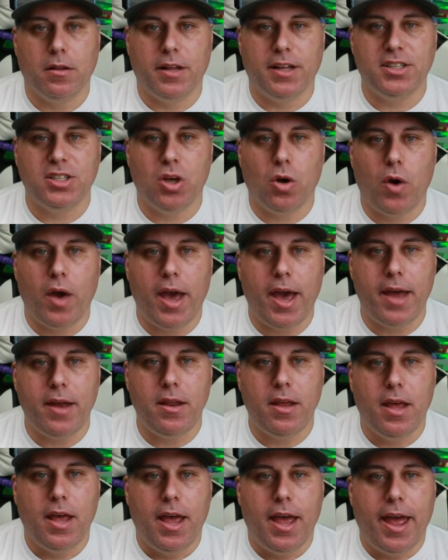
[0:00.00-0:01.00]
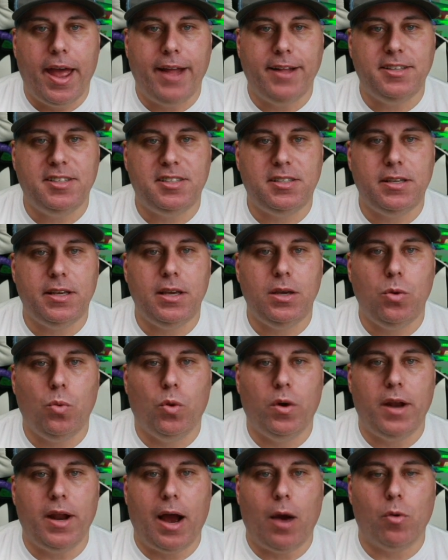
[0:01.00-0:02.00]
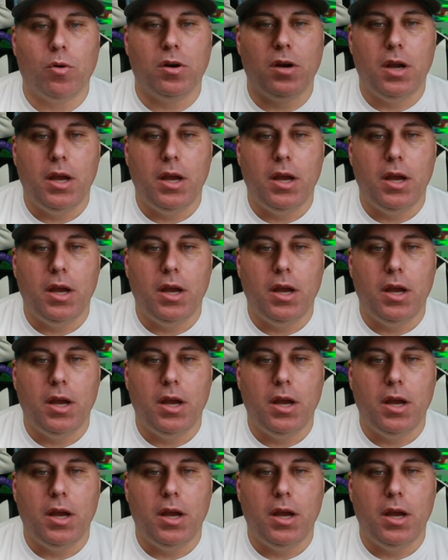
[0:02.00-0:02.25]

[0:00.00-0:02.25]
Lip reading: Let's go ahead and see what our